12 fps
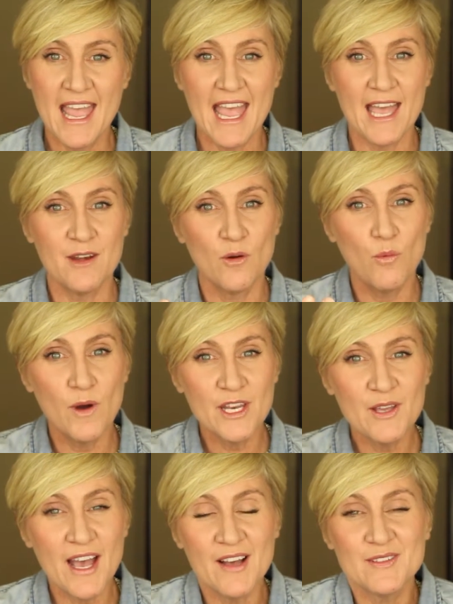And what do
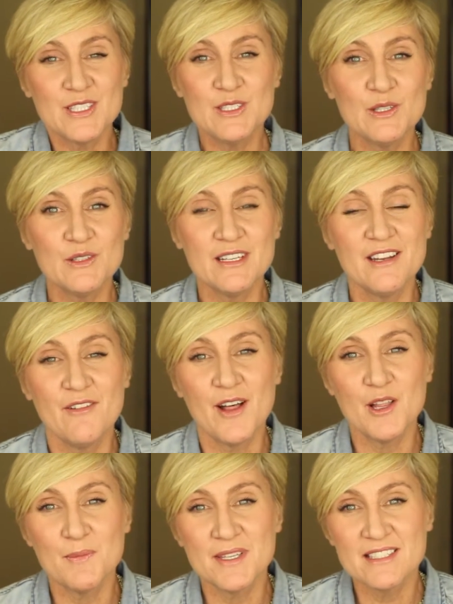you have to do to
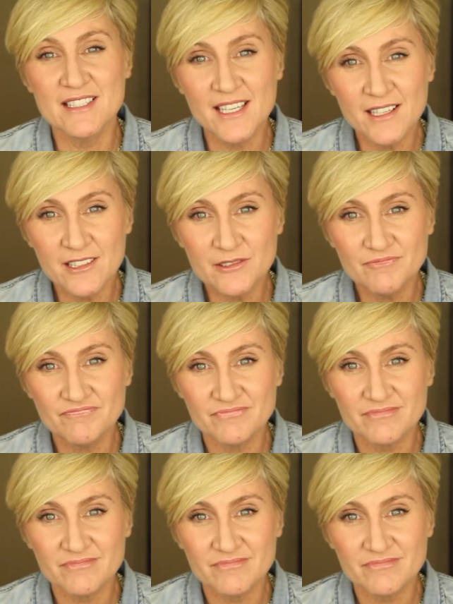develop a skill?